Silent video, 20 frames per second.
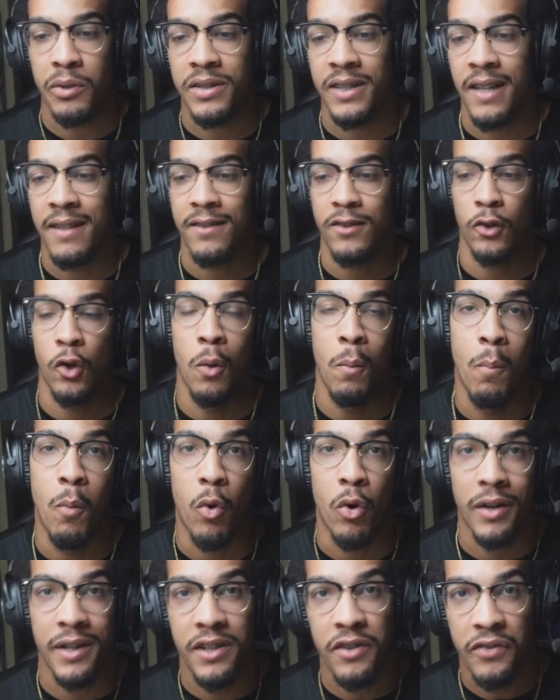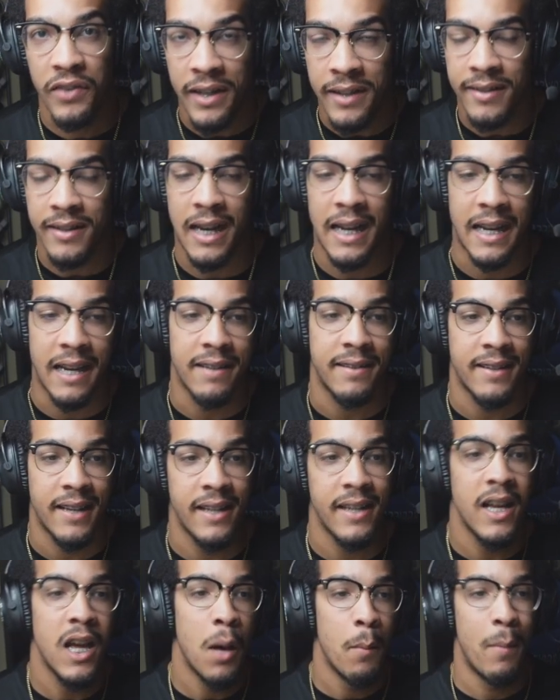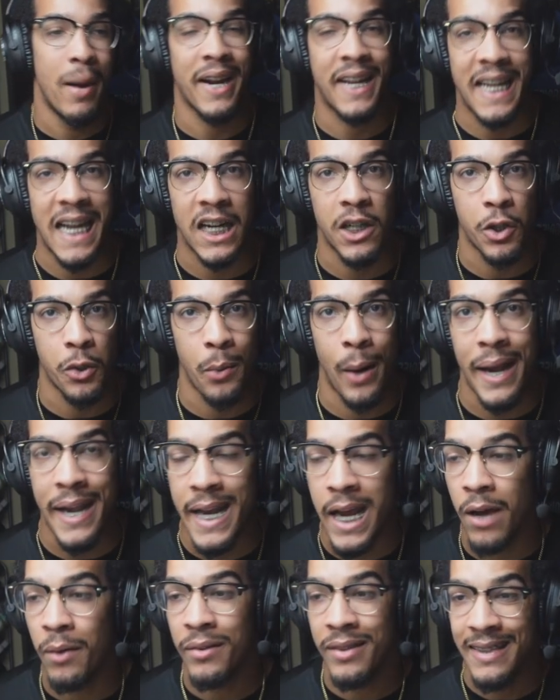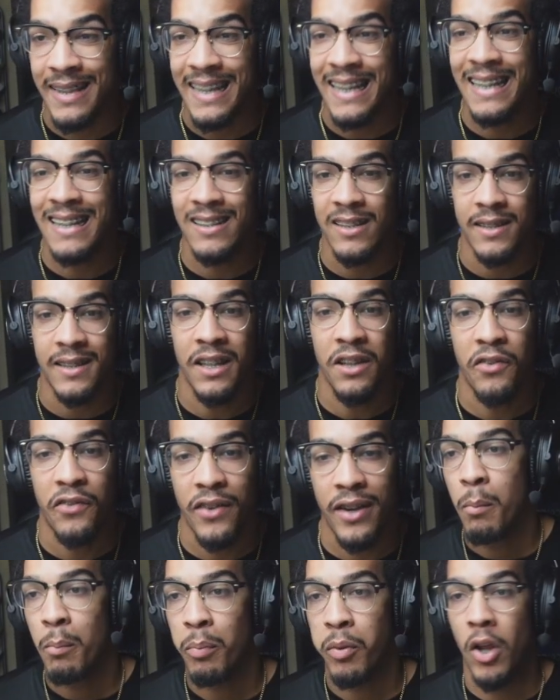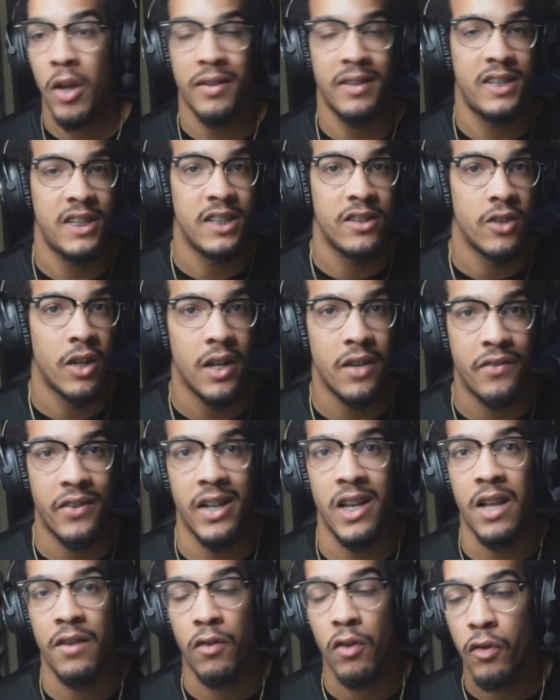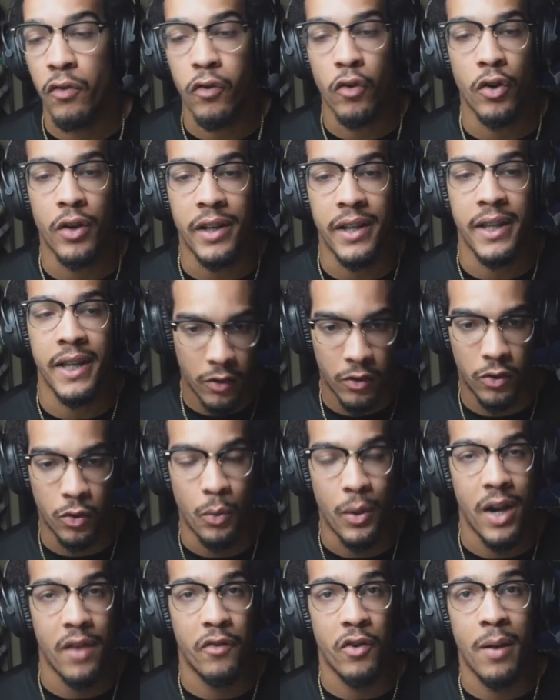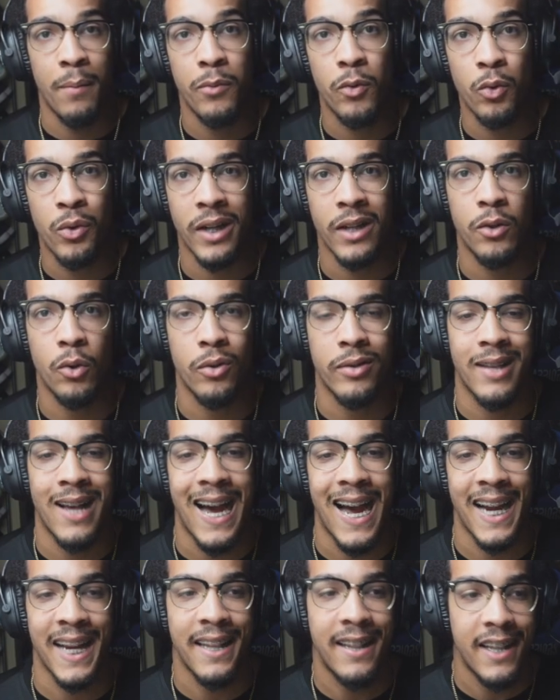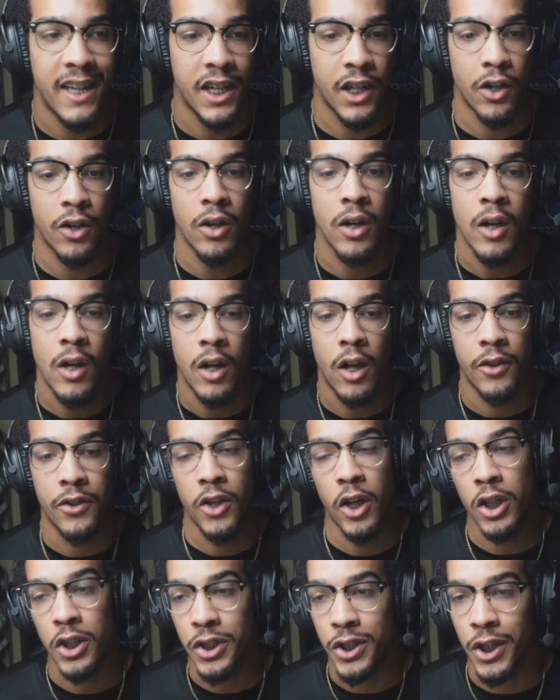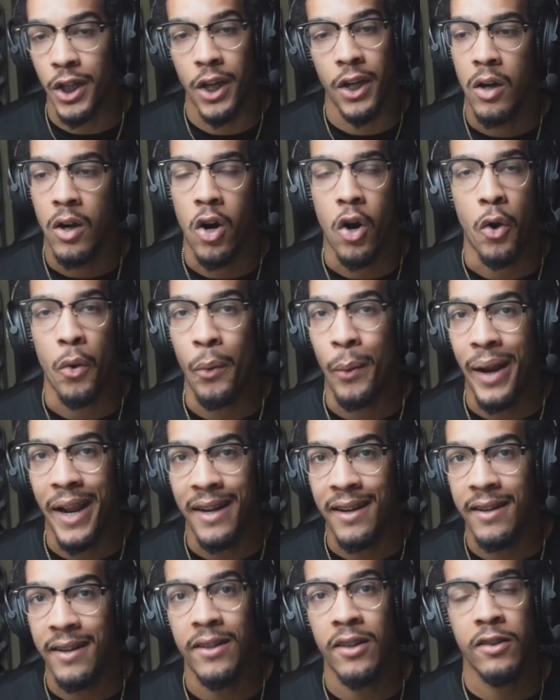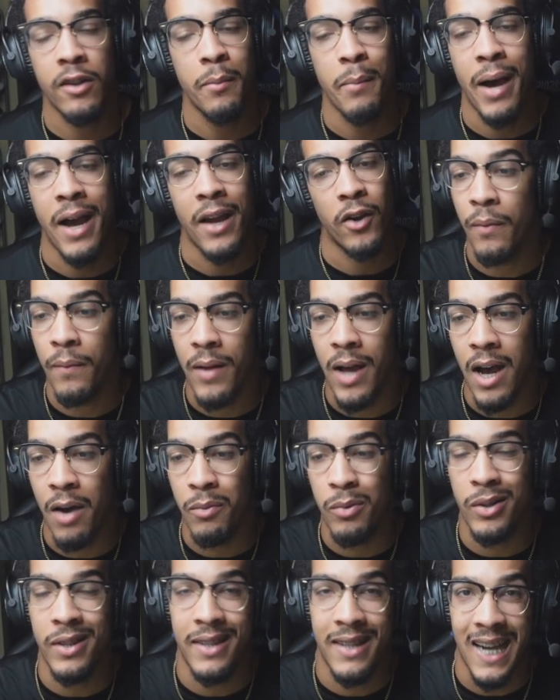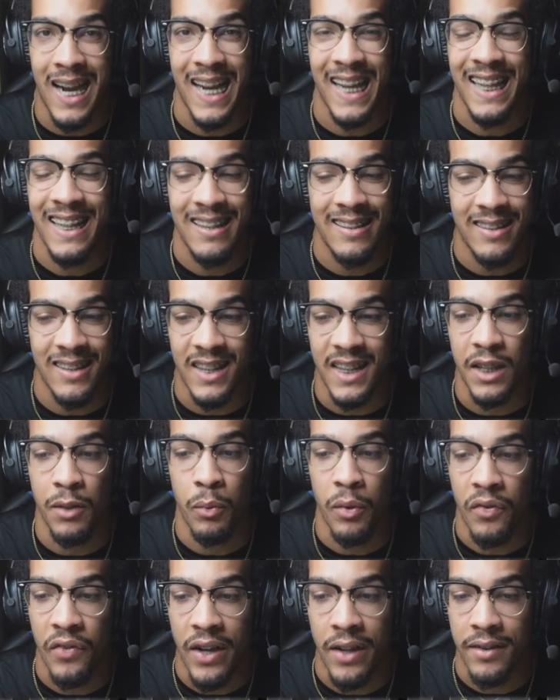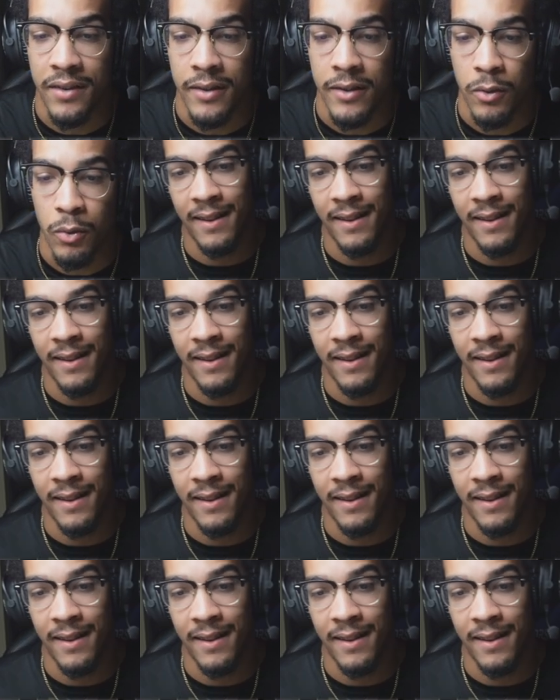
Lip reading: So more defense. Like I said, my character right now needs defense. Plus, she's not even level 40 yet. So whenever I'm doing those high tier dungeon or raid, it doesn't matter. I would die easily without this one.